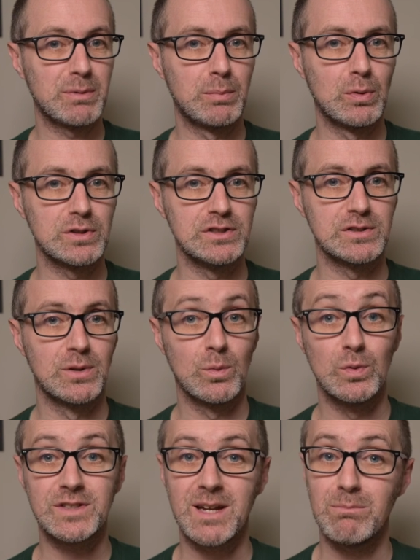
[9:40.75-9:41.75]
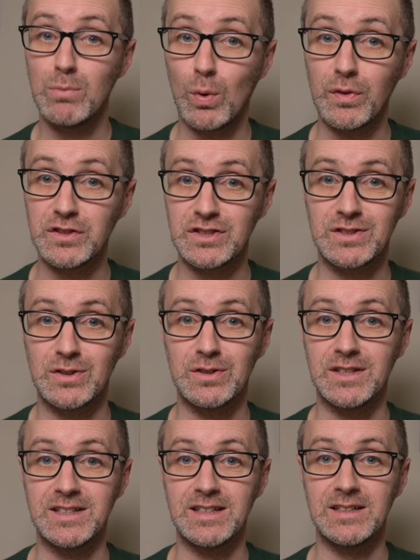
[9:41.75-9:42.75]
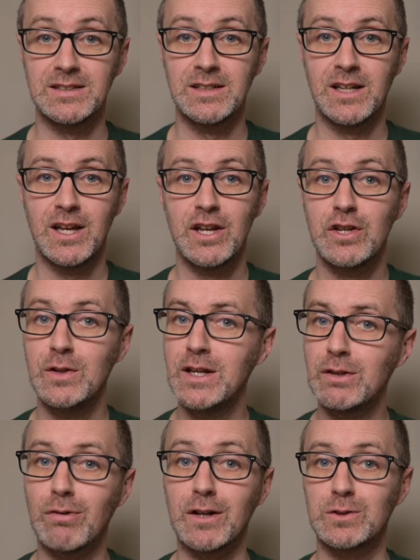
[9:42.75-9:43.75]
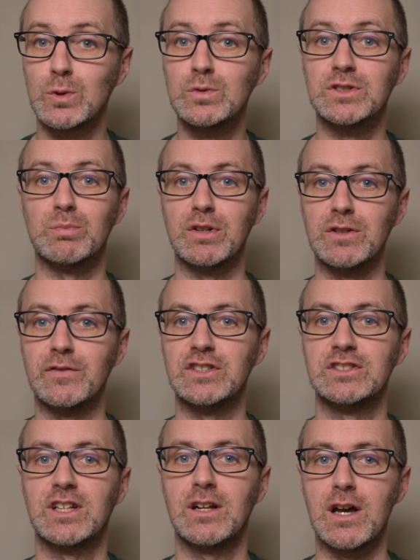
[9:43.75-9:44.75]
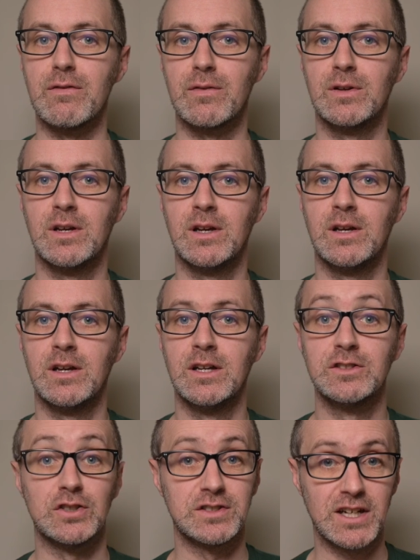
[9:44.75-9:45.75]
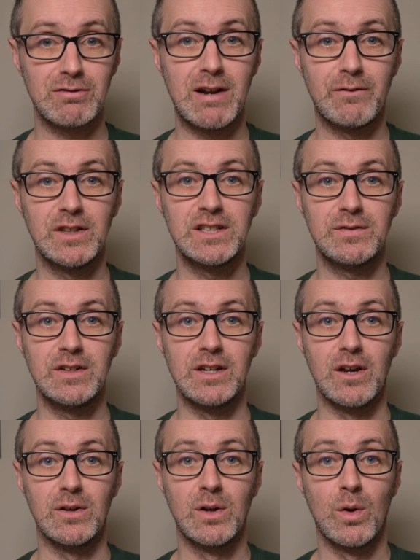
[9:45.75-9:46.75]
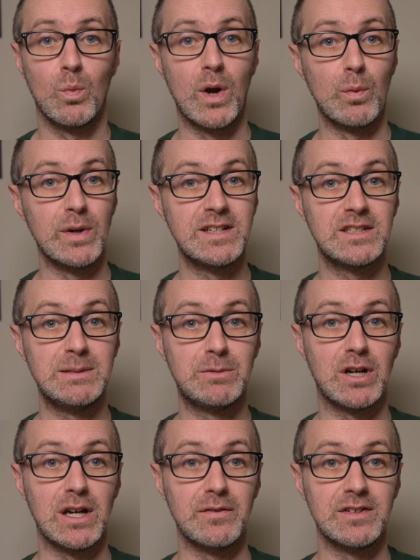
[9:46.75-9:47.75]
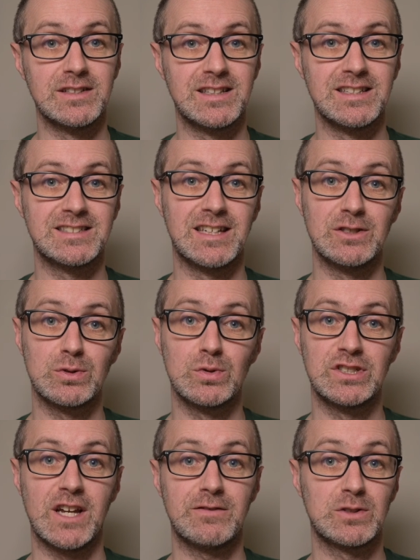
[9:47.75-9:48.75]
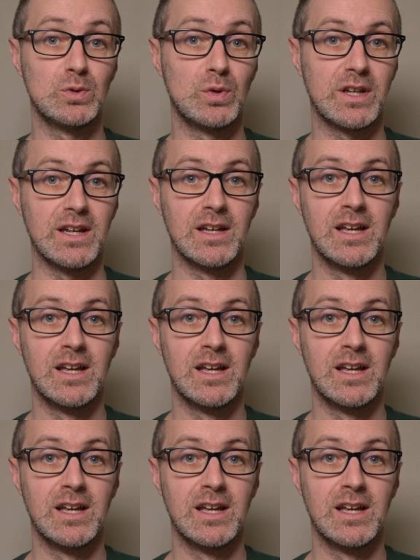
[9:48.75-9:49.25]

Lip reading: proportions will take more than just a good idea. You need the right tools to bring your vision to life. So stick around for this video where we deep dive into the essential chef's toolkit